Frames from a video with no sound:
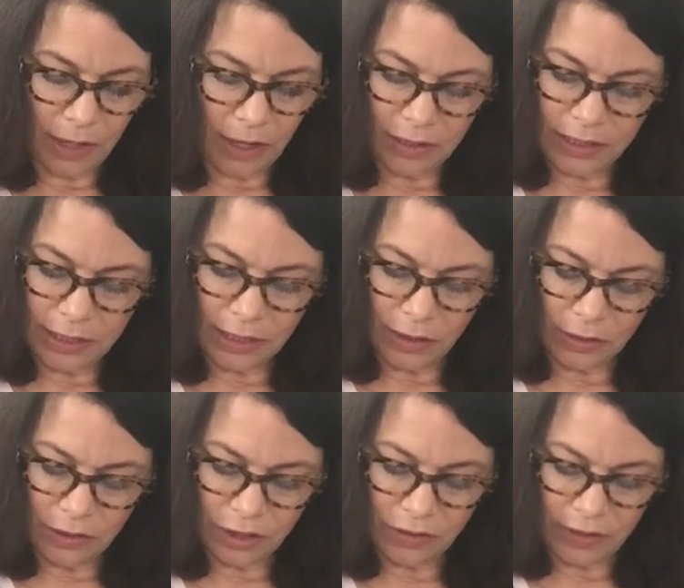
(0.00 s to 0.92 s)
arts and
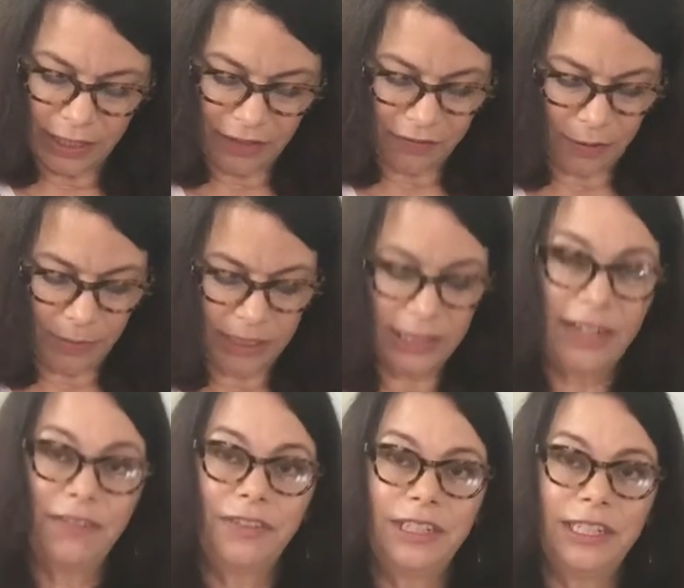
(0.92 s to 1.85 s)
culture critic from the
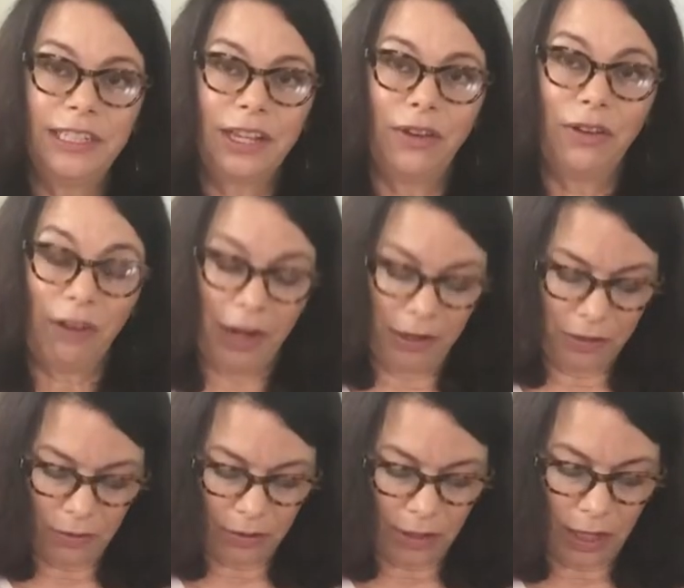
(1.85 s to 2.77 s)
San Francisco
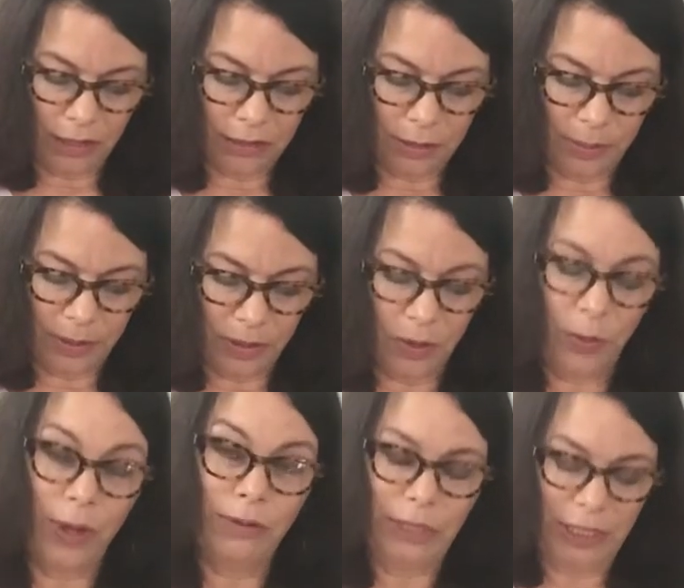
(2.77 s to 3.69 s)
Chronicle, calls the book,
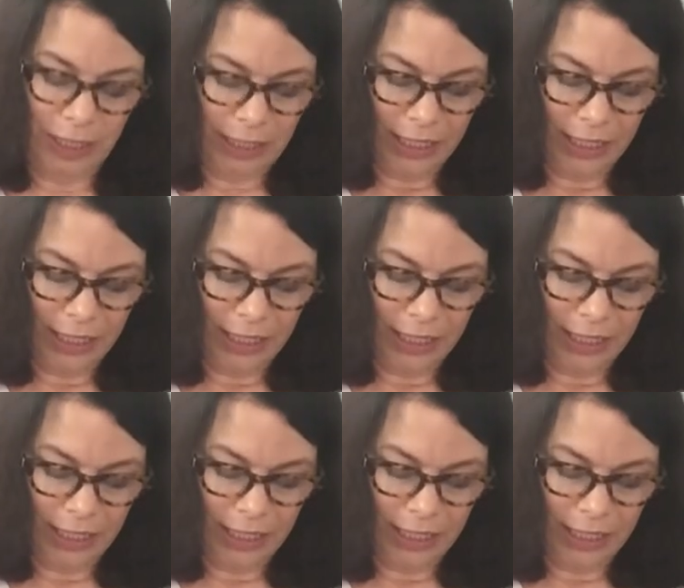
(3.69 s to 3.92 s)
quote,